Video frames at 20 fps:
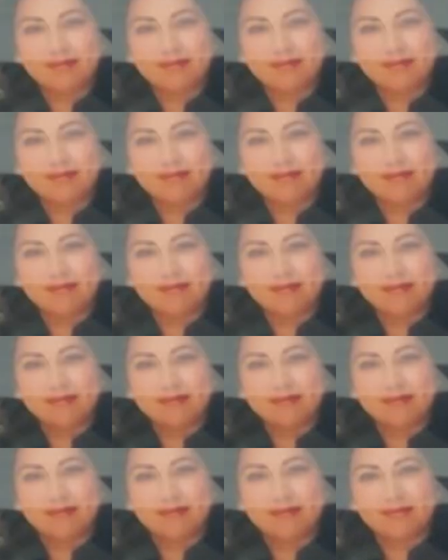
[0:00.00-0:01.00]

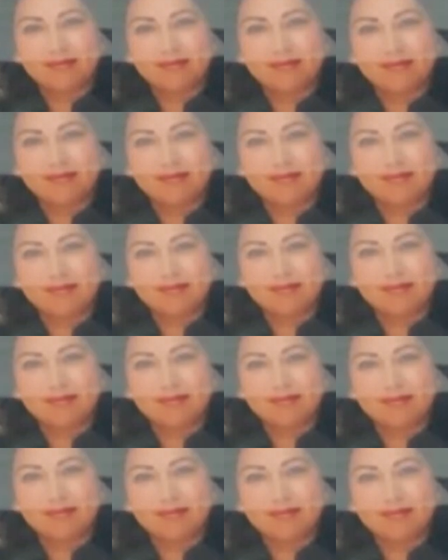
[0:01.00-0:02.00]

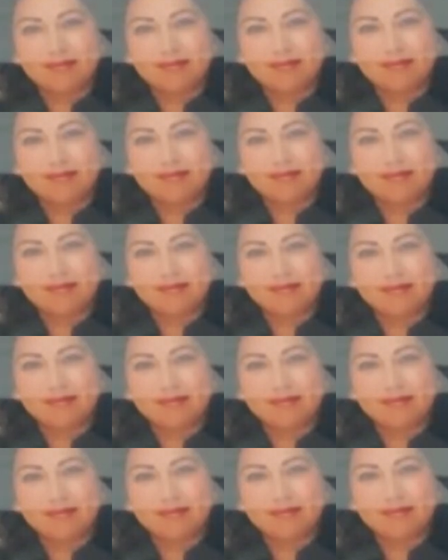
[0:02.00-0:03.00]

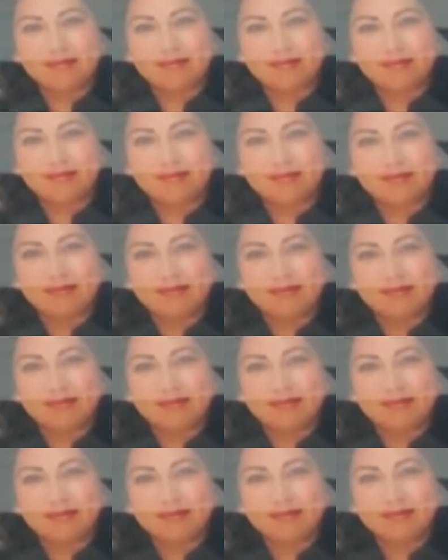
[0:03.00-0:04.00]

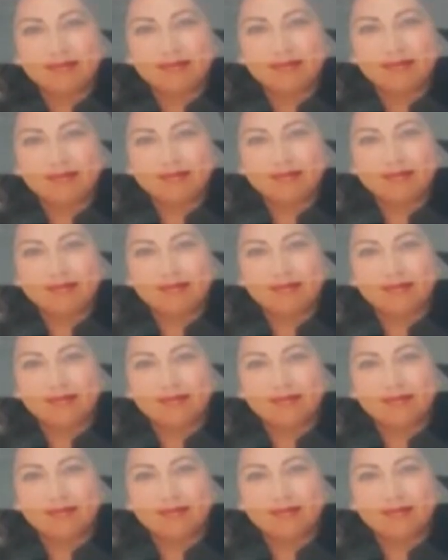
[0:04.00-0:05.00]
The person shown says nothing.